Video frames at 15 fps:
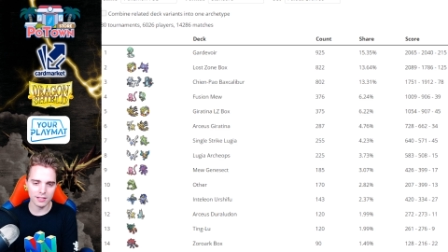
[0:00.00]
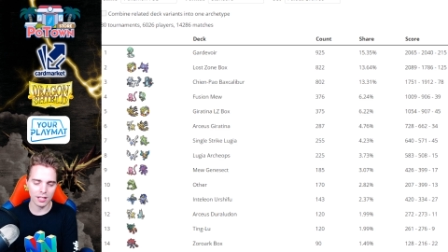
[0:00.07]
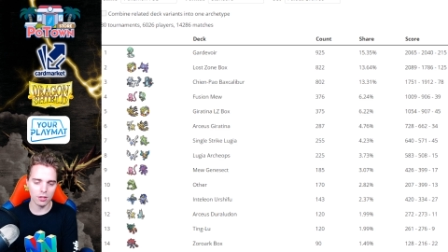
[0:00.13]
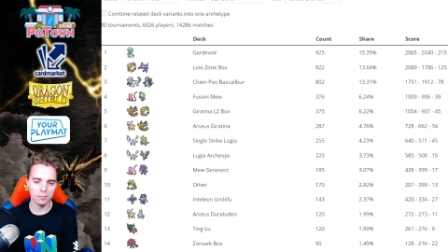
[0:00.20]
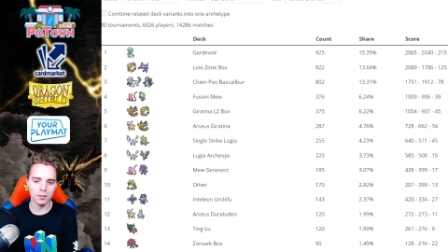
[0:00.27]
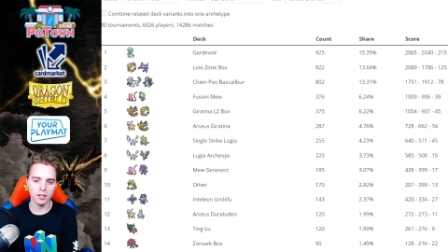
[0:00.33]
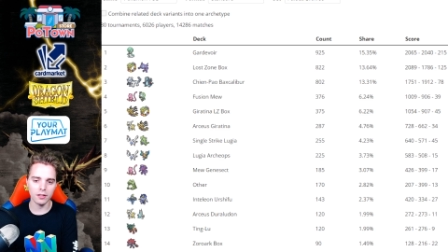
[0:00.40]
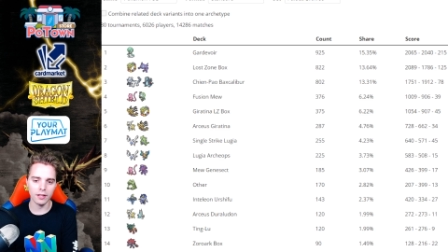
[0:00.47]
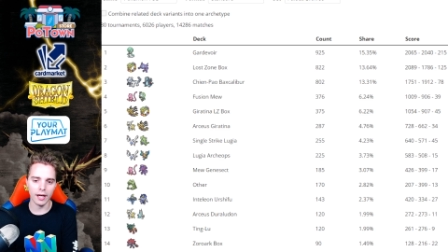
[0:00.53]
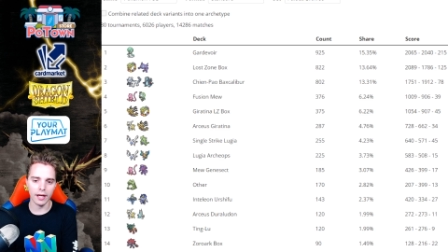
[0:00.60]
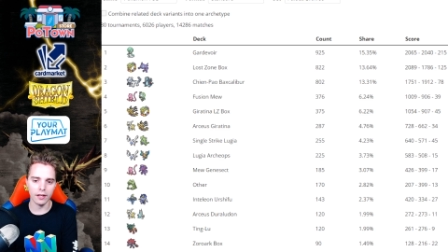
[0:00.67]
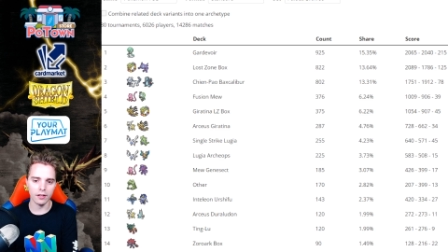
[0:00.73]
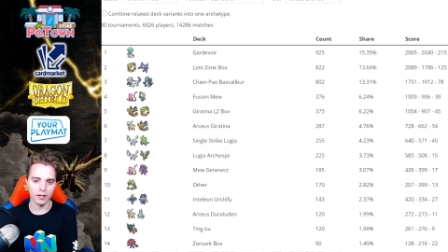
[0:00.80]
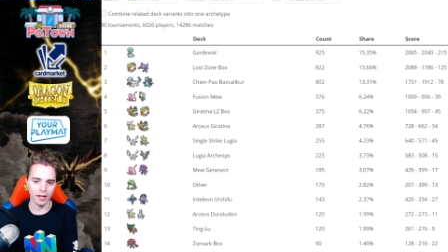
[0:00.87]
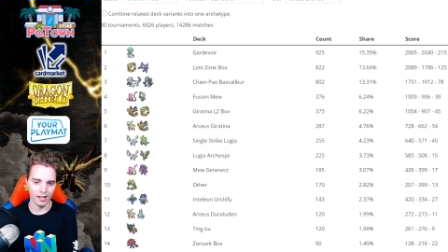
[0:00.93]
That could be
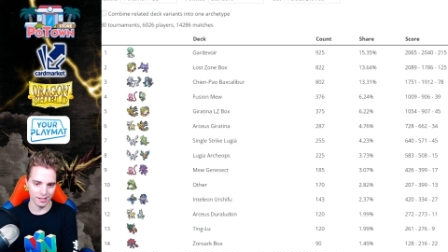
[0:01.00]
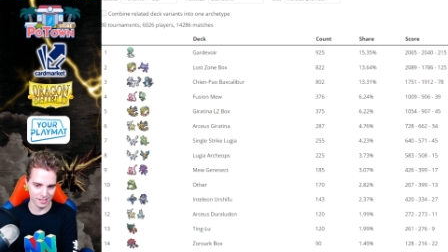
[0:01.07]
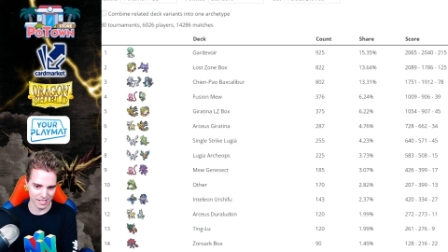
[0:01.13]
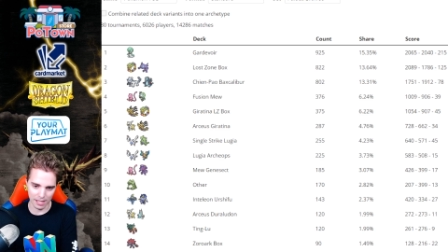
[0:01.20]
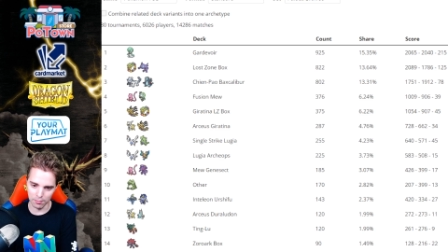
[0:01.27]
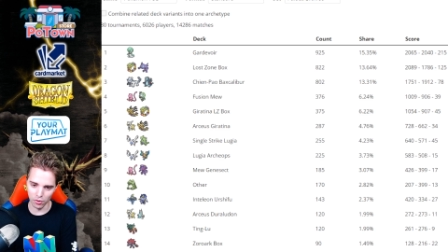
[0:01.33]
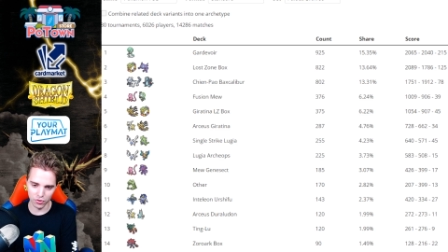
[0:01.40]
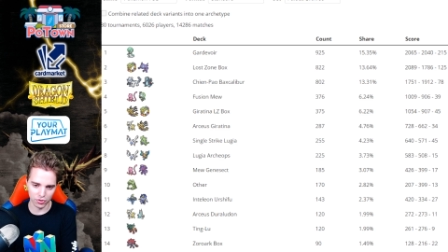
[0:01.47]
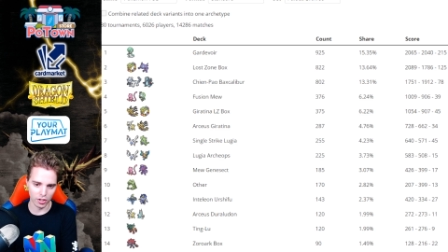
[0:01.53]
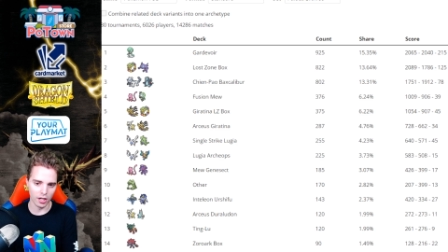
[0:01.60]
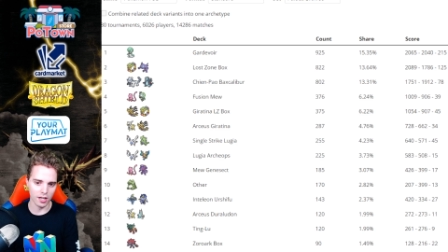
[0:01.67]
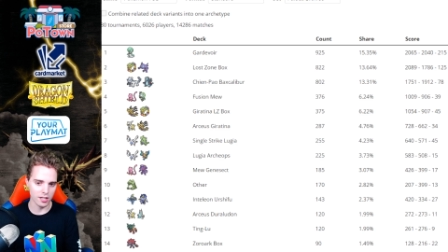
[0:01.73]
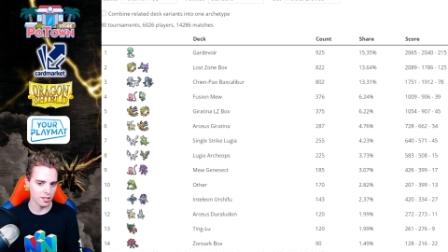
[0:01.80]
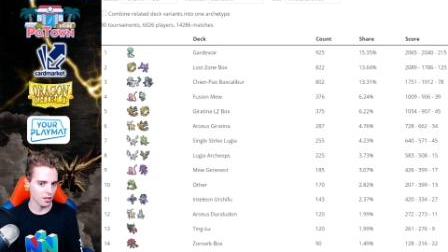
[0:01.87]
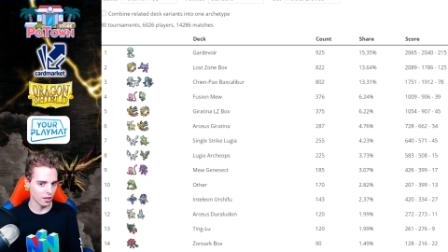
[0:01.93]
like uh,
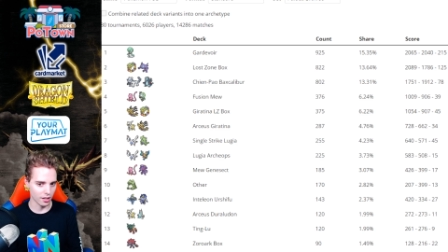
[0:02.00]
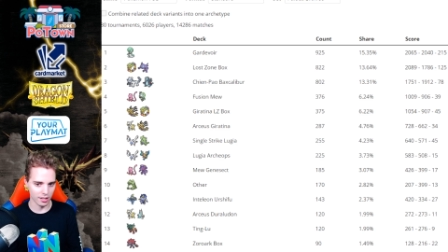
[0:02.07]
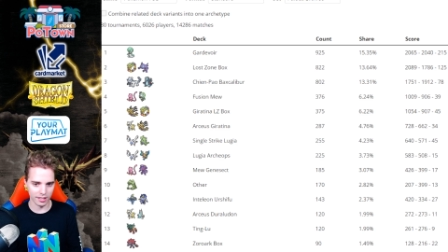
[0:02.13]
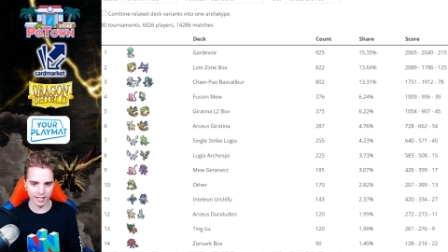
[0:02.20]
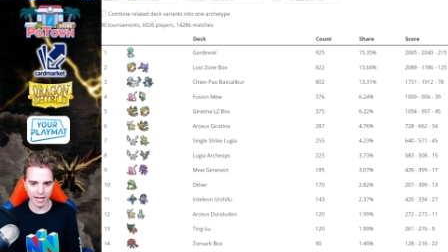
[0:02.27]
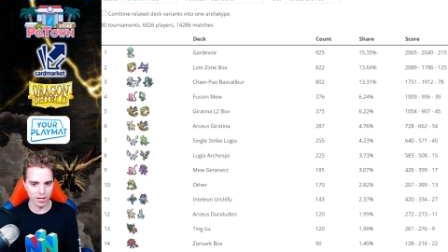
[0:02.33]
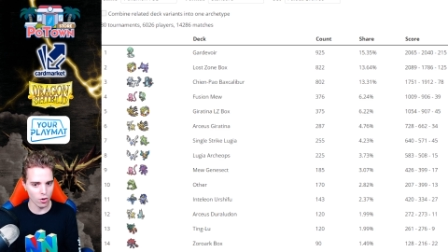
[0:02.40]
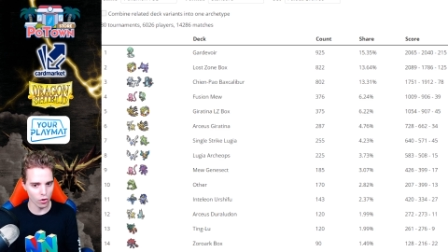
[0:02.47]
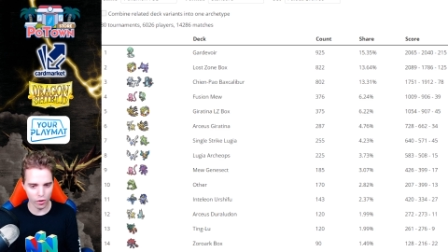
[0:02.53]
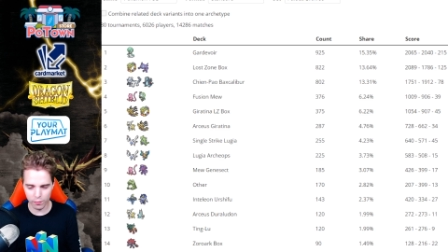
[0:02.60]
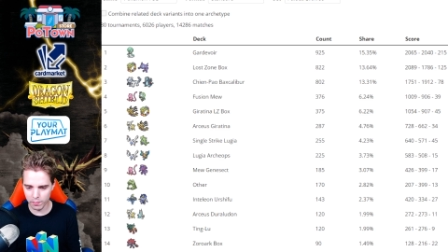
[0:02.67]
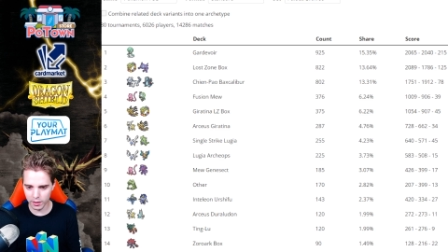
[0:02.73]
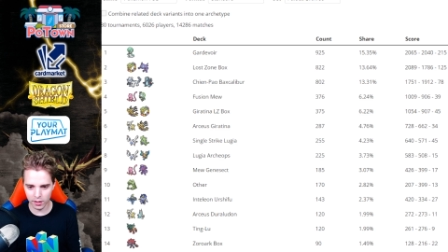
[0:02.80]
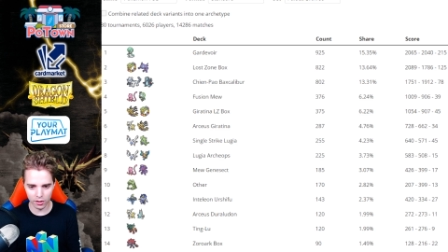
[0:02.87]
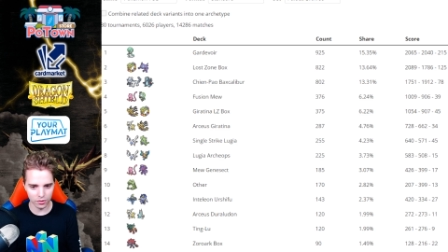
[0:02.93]
Sablezard, uh, Kyogre
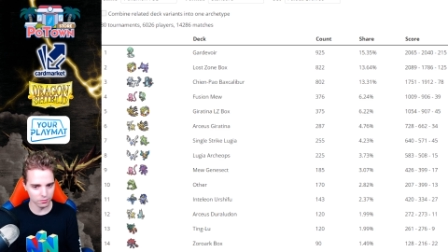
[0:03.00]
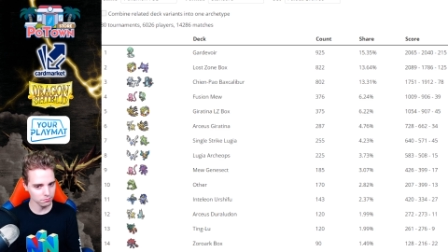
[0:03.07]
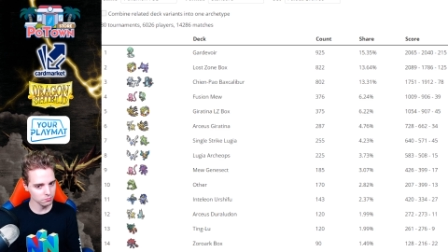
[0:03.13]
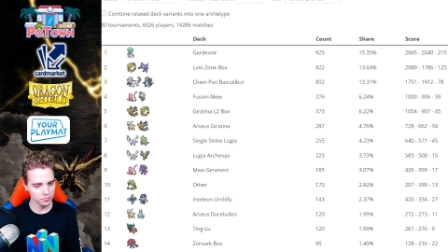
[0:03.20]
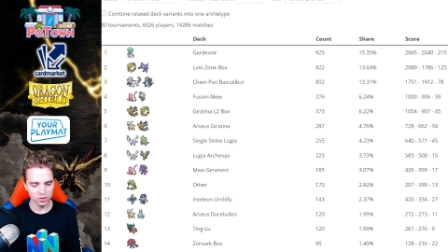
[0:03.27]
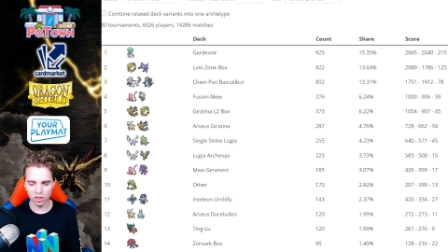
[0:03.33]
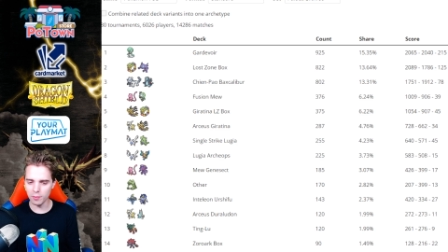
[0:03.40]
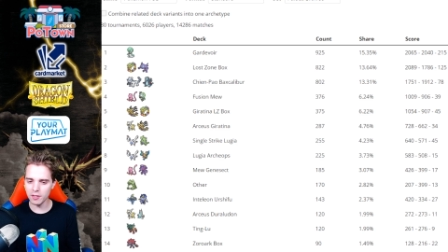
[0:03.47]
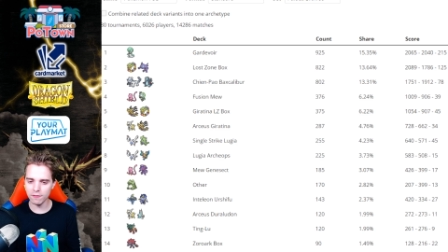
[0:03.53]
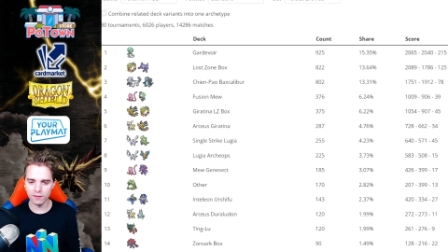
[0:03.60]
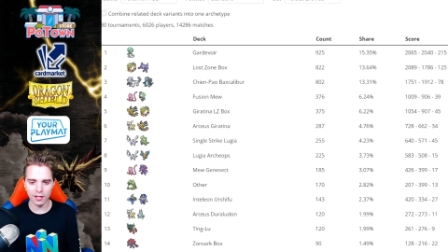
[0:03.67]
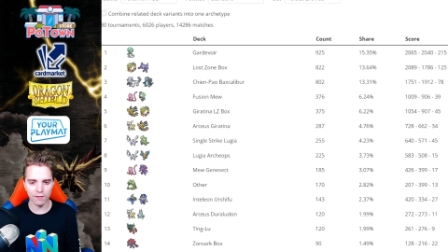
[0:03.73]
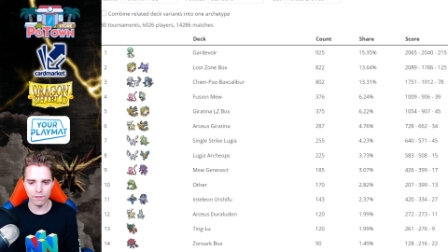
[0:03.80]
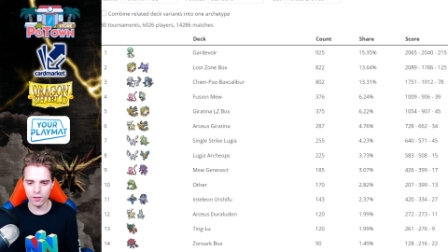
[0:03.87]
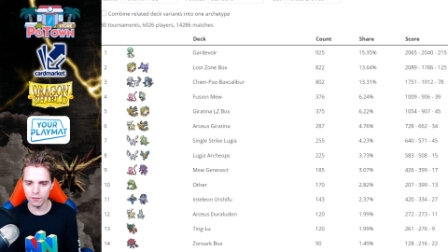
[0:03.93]
build, so many
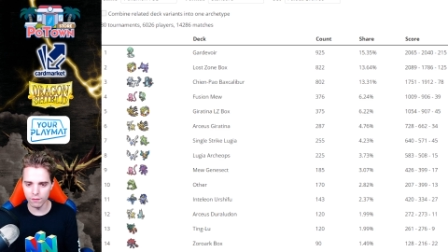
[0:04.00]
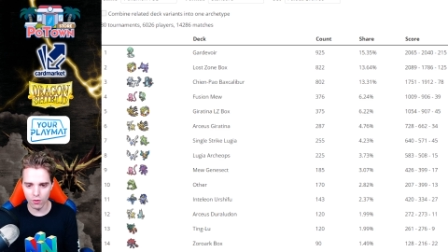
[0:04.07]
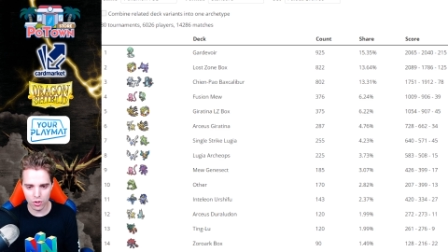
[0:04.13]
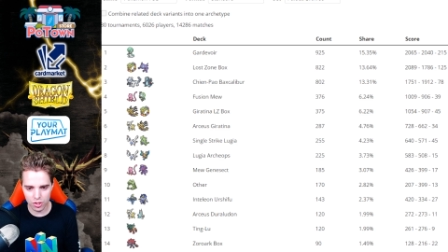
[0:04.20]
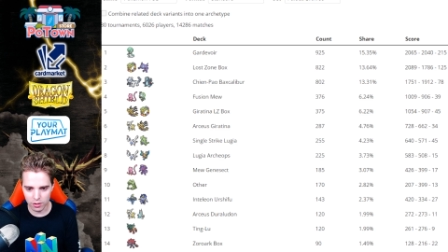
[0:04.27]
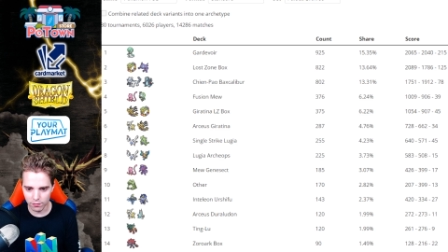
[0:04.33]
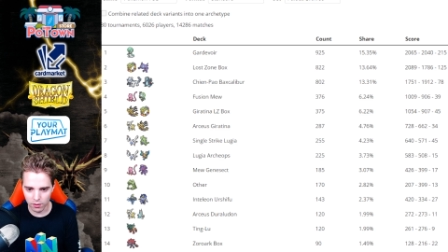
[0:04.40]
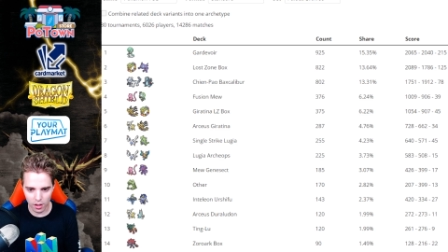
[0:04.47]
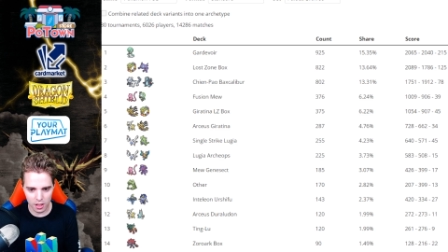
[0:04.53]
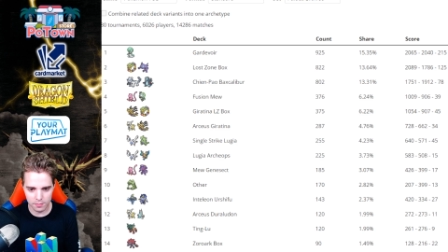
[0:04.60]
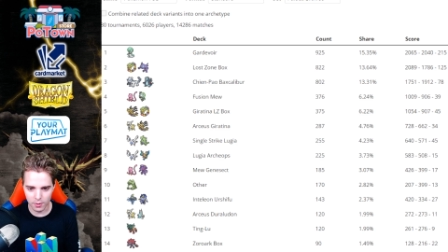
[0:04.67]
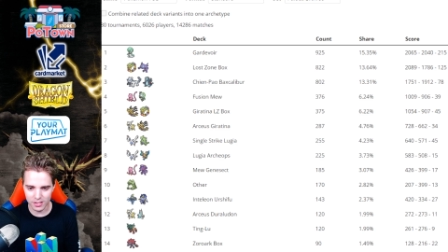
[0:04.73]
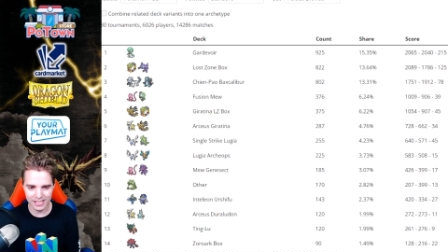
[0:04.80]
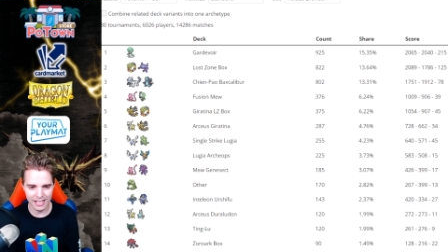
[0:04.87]
different versions of Lost Box.